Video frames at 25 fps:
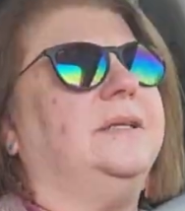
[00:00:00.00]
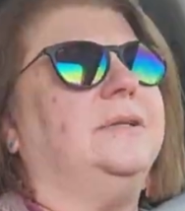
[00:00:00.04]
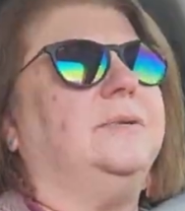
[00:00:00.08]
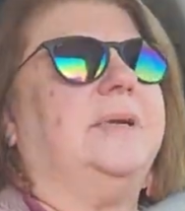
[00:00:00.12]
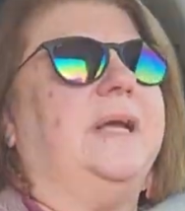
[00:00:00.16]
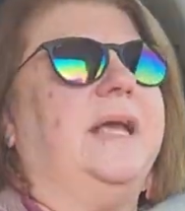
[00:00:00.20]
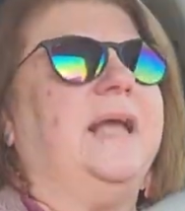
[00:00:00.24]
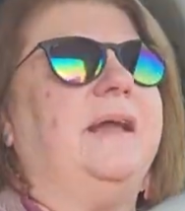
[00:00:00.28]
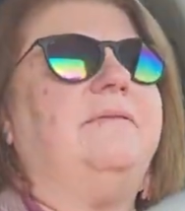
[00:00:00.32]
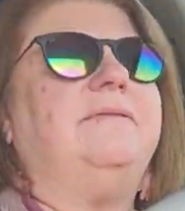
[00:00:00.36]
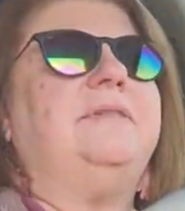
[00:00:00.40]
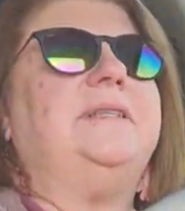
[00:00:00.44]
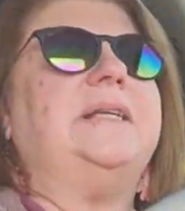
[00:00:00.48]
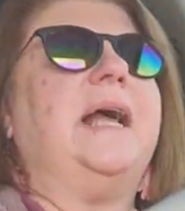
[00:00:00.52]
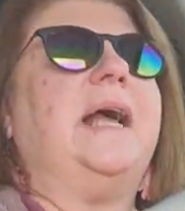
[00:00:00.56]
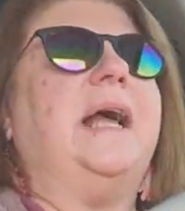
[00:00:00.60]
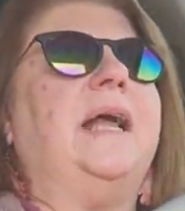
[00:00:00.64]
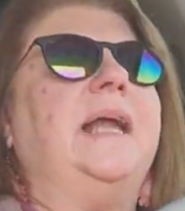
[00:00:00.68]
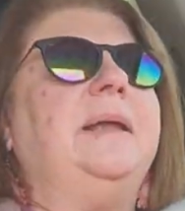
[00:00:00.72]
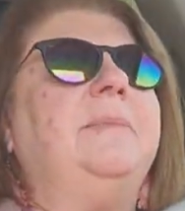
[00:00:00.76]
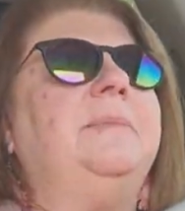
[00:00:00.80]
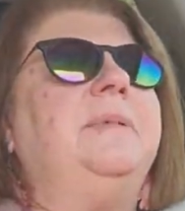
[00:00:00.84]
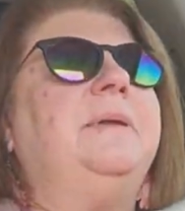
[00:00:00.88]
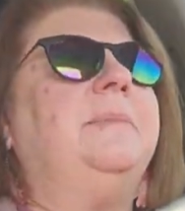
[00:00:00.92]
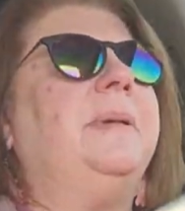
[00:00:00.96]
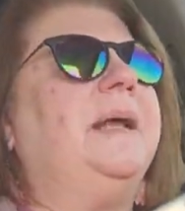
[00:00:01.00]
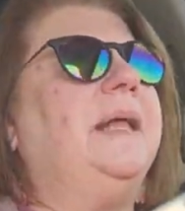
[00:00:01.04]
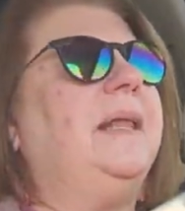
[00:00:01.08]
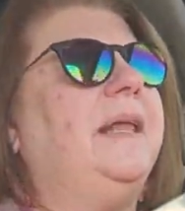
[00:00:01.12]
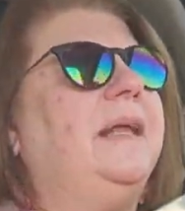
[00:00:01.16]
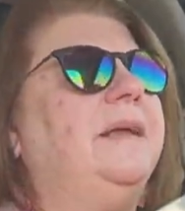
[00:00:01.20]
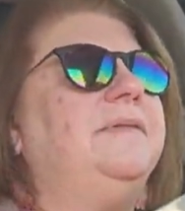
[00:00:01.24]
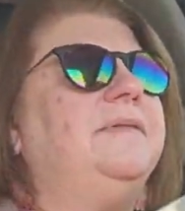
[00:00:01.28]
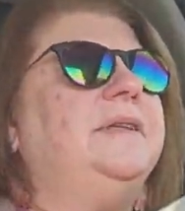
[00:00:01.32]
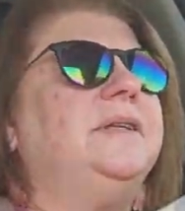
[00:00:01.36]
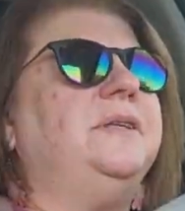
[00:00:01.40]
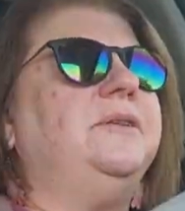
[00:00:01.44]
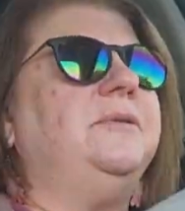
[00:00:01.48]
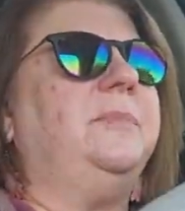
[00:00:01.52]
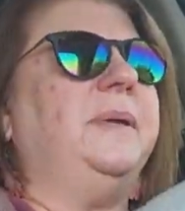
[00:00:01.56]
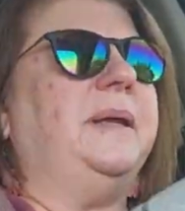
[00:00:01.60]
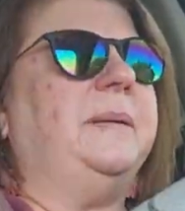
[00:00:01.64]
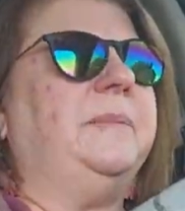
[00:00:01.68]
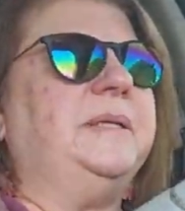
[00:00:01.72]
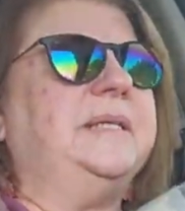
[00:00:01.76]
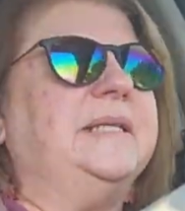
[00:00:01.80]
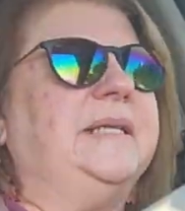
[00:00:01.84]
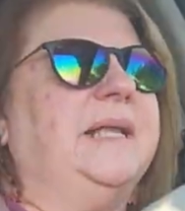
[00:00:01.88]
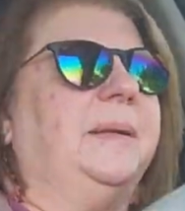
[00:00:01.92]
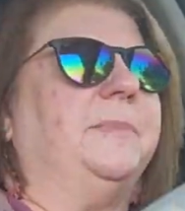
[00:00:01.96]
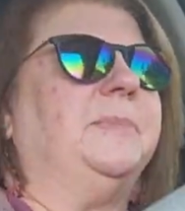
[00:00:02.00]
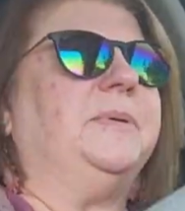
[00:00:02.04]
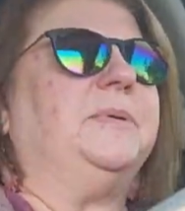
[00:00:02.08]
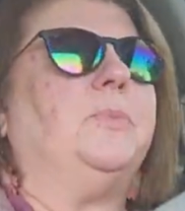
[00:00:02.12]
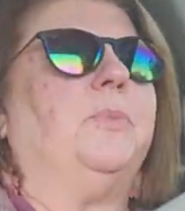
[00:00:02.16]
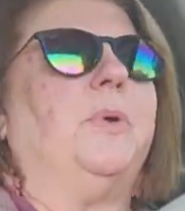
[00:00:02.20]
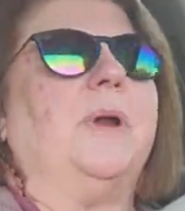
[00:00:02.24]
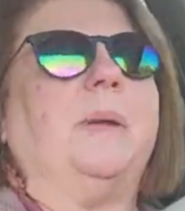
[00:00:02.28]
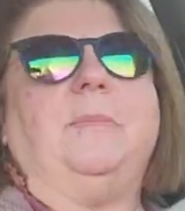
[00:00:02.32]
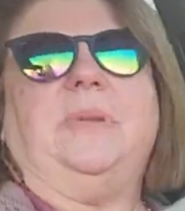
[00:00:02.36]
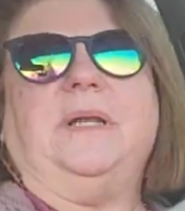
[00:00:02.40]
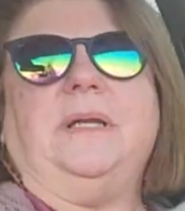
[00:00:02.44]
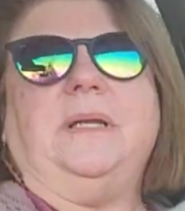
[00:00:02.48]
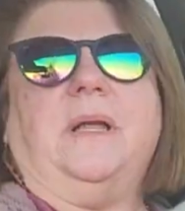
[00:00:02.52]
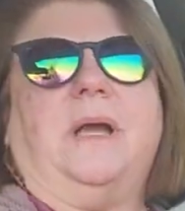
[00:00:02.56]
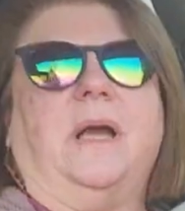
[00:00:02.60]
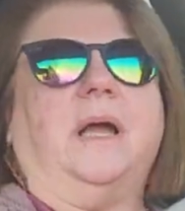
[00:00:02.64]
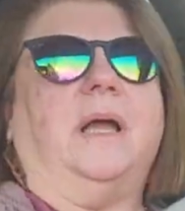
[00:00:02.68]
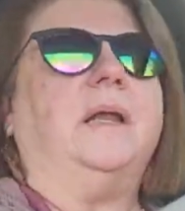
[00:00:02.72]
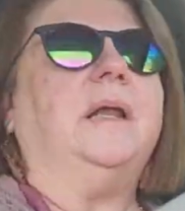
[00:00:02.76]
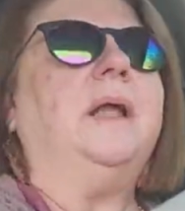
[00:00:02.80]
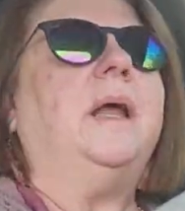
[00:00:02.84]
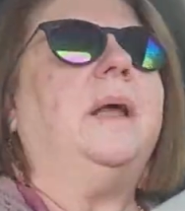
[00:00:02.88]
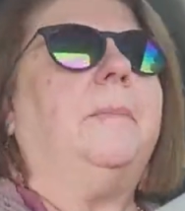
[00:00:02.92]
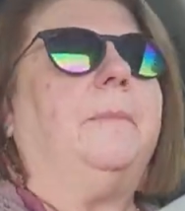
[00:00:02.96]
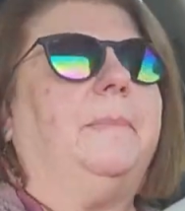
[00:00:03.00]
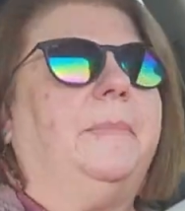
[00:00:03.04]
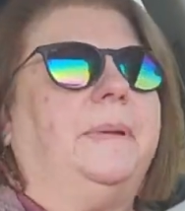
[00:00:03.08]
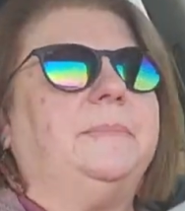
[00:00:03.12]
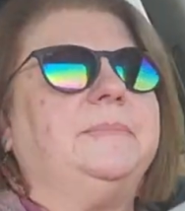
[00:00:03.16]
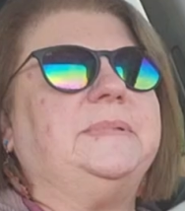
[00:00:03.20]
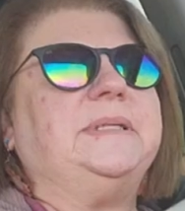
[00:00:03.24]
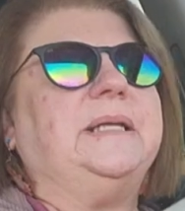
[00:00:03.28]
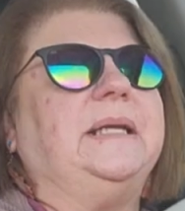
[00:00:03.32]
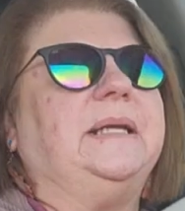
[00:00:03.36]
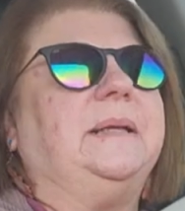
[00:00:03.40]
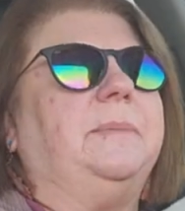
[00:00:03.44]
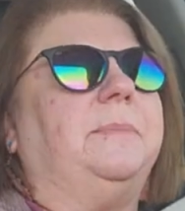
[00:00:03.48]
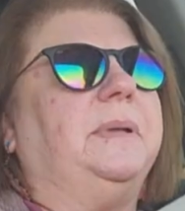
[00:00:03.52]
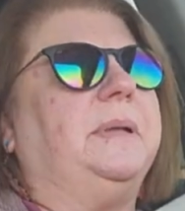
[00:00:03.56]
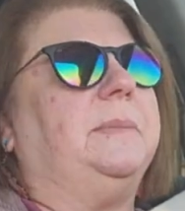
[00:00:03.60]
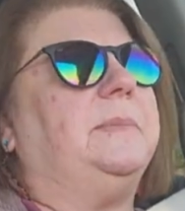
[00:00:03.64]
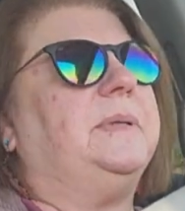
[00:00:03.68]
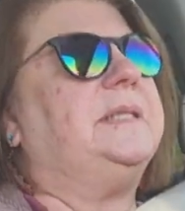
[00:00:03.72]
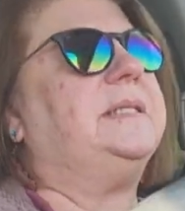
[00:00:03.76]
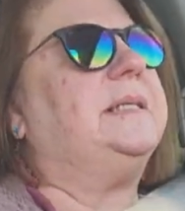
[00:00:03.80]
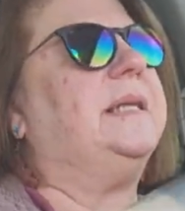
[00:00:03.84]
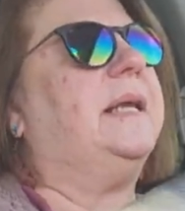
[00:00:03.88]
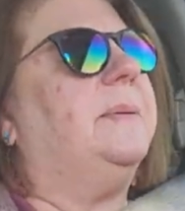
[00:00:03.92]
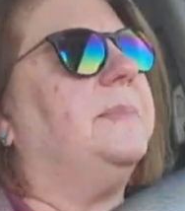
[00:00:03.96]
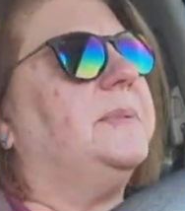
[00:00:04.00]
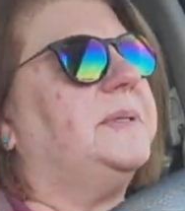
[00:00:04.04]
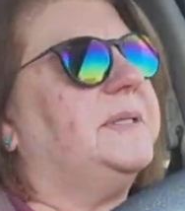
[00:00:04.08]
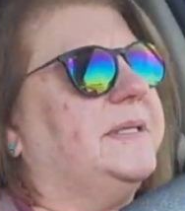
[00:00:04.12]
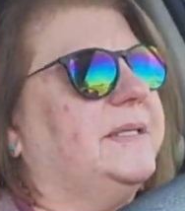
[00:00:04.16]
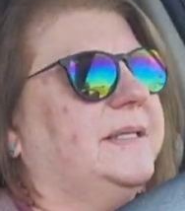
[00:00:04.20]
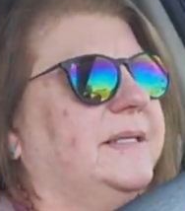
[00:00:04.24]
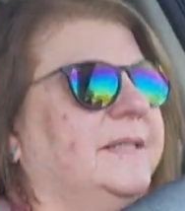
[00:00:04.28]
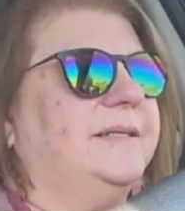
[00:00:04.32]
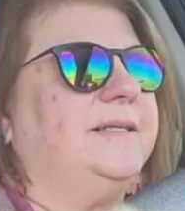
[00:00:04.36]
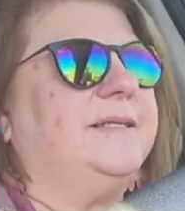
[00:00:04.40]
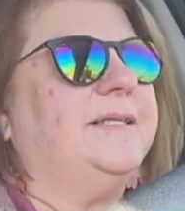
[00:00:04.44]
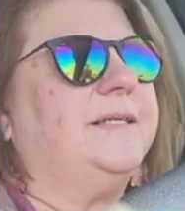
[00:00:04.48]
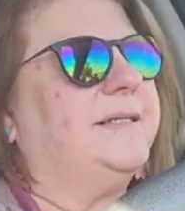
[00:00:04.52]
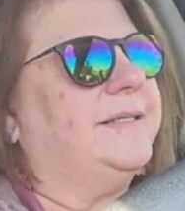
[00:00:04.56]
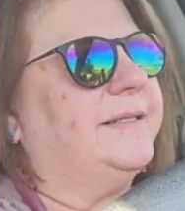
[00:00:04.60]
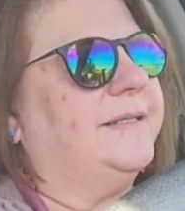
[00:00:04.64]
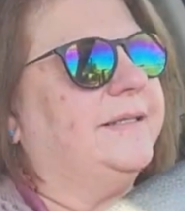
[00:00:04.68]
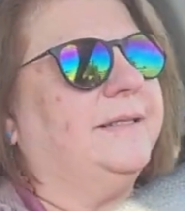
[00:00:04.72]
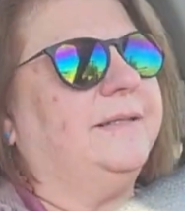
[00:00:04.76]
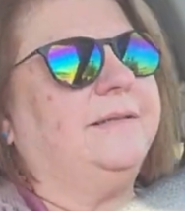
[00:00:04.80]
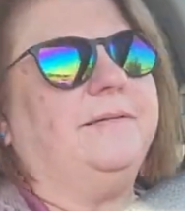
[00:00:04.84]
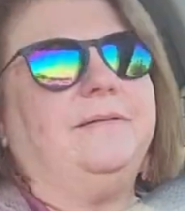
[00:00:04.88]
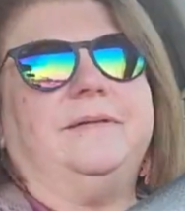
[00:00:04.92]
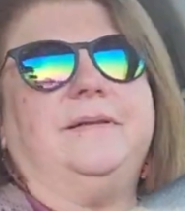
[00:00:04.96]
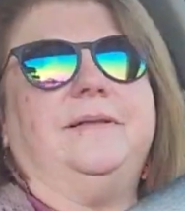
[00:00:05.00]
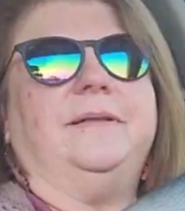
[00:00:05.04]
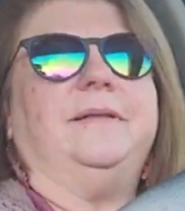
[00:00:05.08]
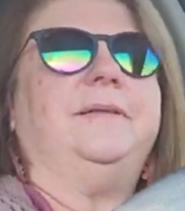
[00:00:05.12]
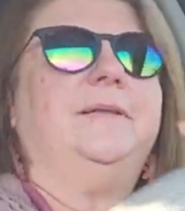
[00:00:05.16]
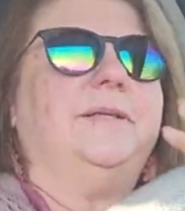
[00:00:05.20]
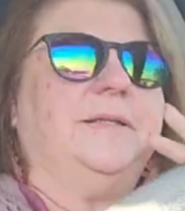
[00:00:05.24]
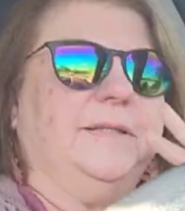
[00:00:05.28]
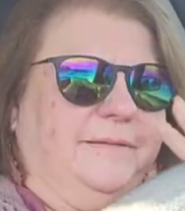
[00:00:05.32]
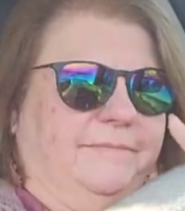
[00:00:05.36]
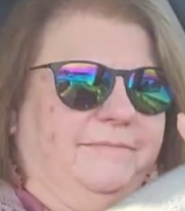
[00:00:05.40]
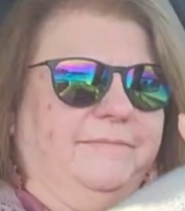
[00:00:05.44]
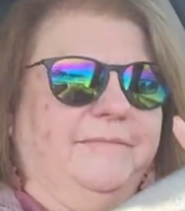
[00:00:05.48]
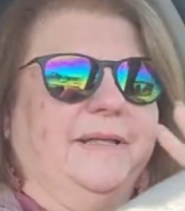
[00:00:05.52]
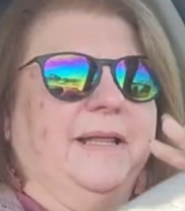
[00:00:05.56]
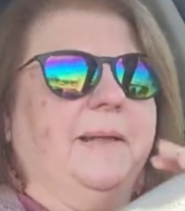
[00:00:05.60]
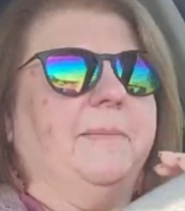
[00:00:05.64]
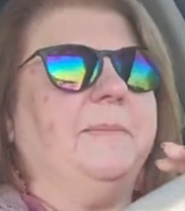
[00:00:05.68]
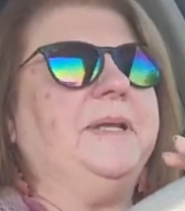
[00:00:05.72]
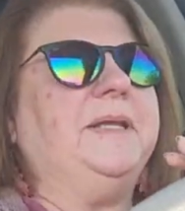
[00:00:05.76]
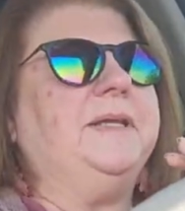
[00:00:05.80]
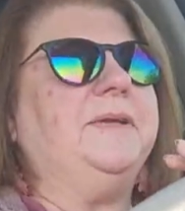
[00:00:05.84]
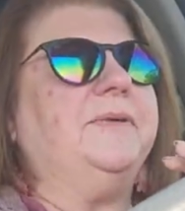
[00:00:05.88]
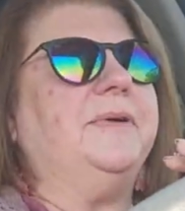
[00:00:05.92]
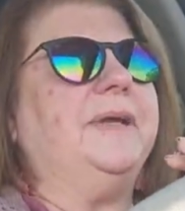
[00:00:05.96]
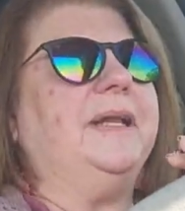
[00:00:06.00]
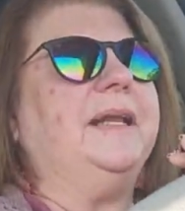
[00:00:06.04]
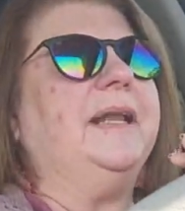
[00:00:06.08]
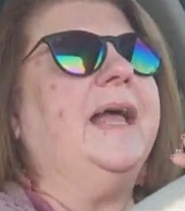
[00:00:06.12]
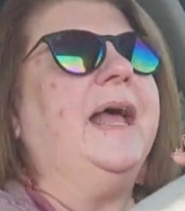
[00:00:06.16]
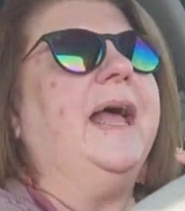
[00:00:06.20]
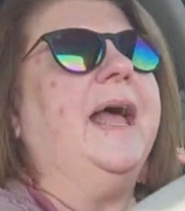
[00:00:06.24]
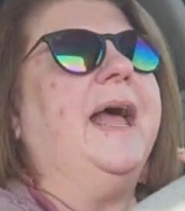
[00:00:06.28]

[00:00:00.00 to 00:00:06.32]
Do I have time in my life to do baby steps? Probably not, but I'm taking baby steps. Just, just let me do it.